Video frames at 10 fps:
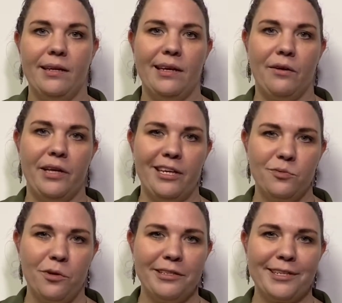here's
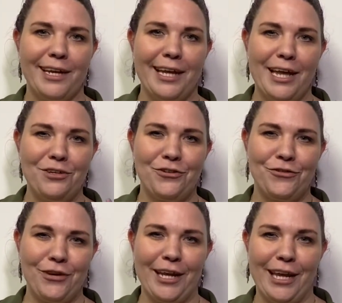where it's going to get
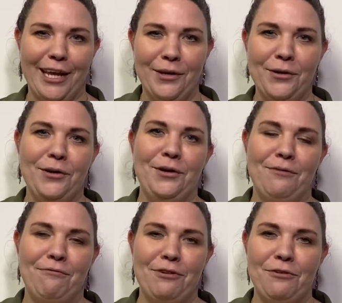tricky
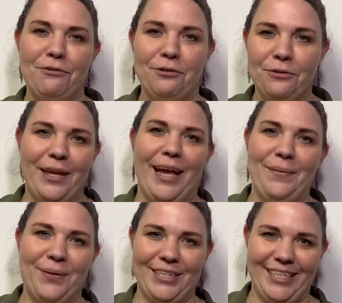for you
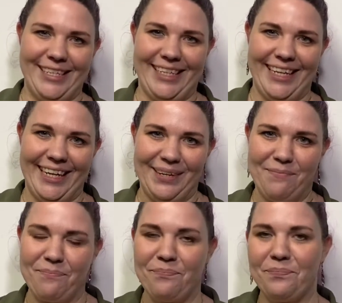UK watchers here.
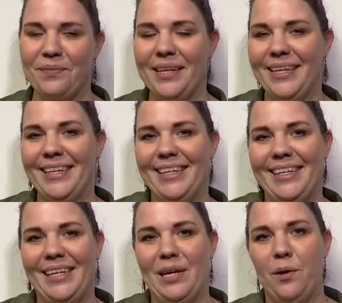
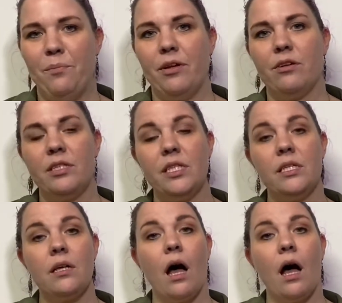Because this